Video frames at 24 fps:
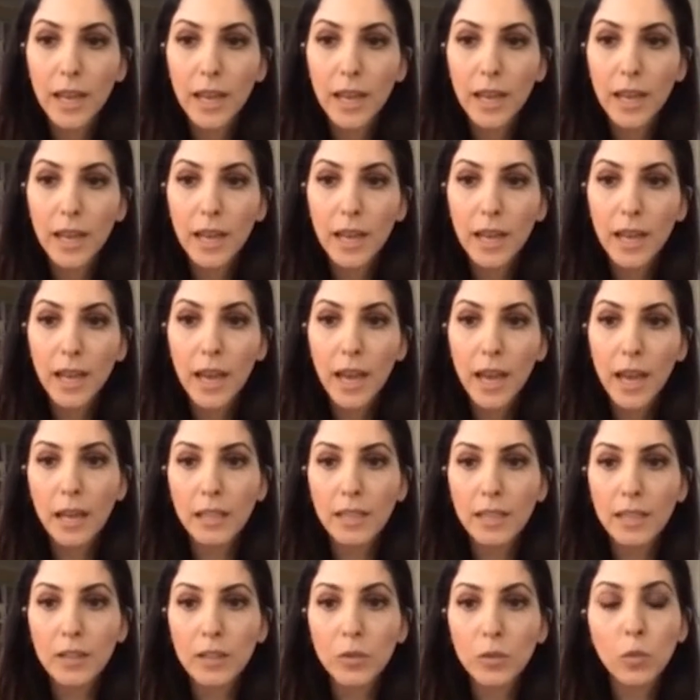and
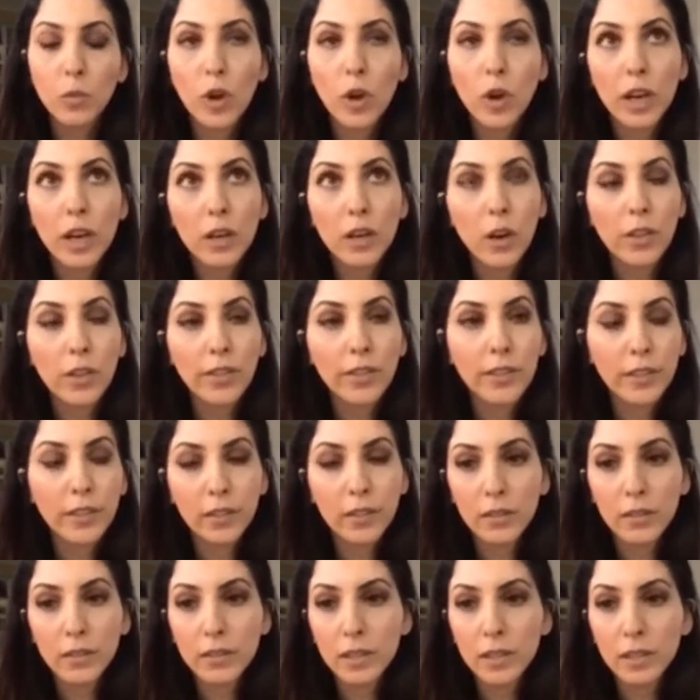didn't
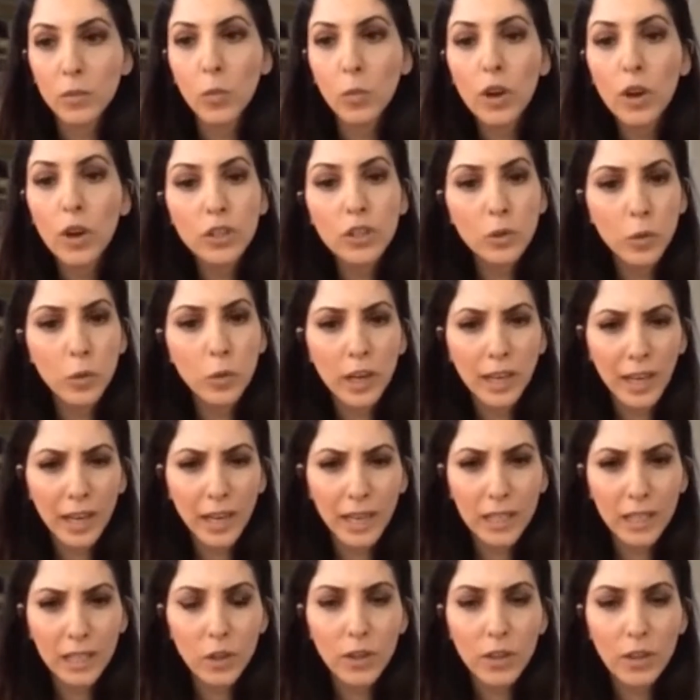want to work, I
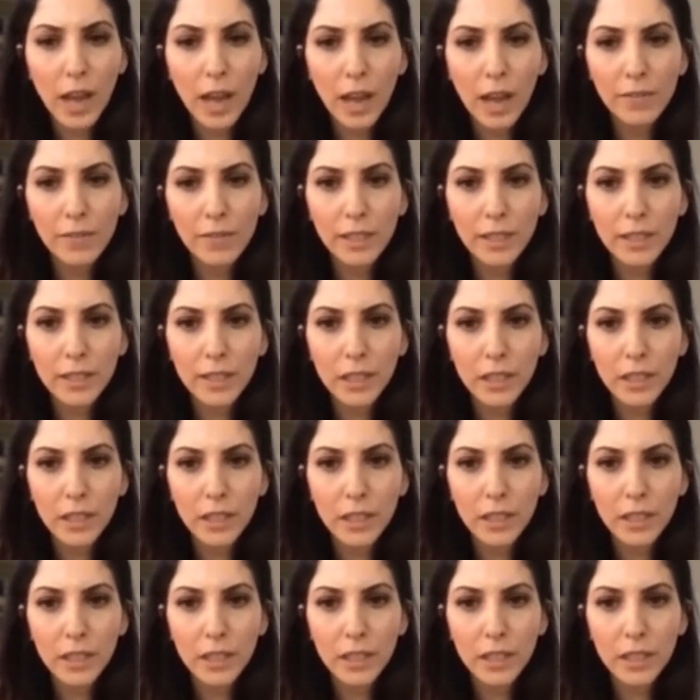guess, on the advocacy to
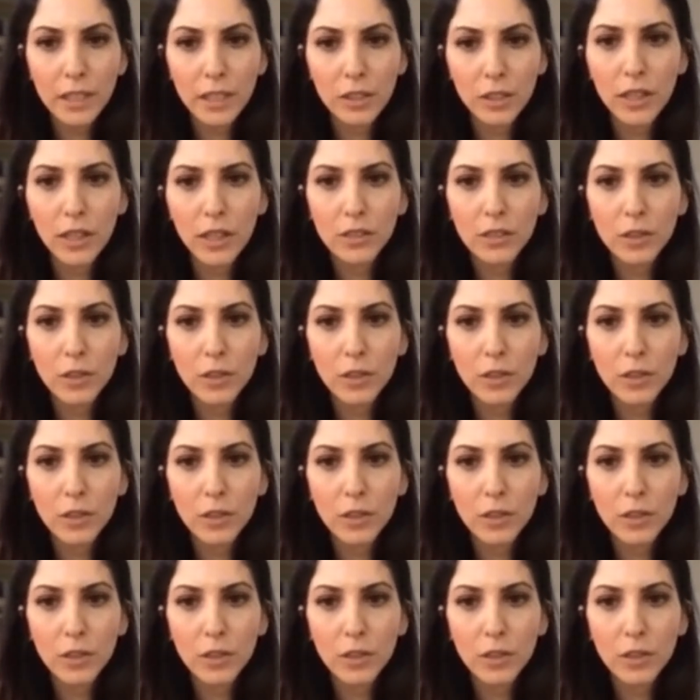push for it.